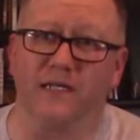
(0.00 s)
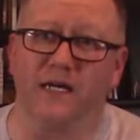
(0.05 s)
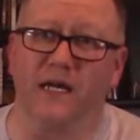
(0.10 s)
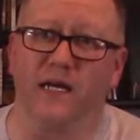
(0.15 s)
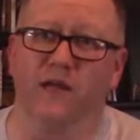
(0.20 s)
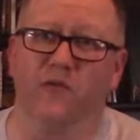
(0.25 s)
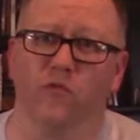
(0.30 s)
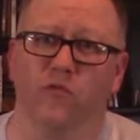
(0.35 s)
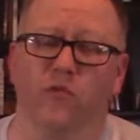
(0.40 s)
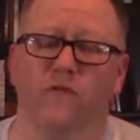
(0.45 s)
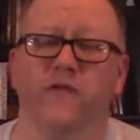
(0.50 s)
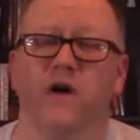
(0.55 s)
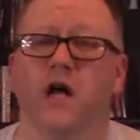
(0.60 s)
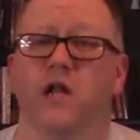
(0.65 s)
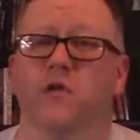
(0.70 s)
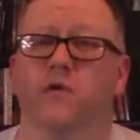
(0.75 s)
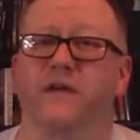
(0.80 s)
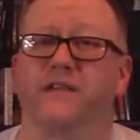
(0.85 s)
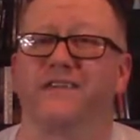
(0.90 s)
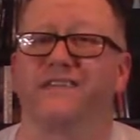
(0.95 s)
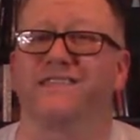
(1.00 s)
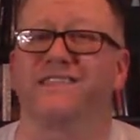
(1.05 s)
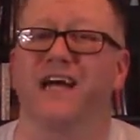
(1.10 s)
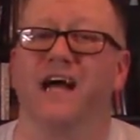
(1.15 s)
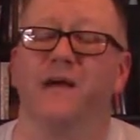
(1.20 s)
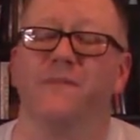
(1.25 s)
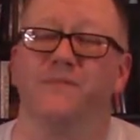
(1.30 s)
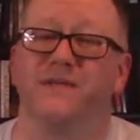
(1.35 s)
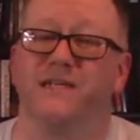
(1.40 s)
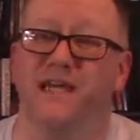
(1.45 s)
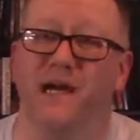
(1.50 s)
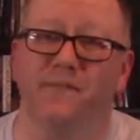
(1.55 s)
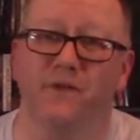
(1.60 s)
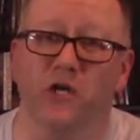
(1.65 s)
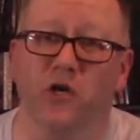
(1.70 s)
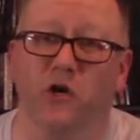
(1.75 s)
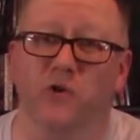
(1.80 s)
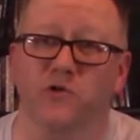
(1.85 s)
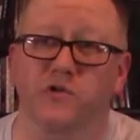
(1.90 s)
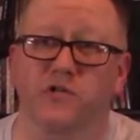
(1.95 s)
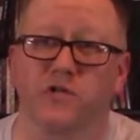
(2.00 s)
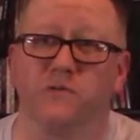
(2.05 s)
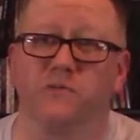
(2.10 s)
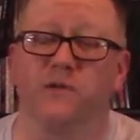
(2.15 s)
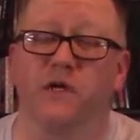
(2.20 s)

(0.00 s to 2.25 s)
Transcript: And we're following this time Debbie Ocean,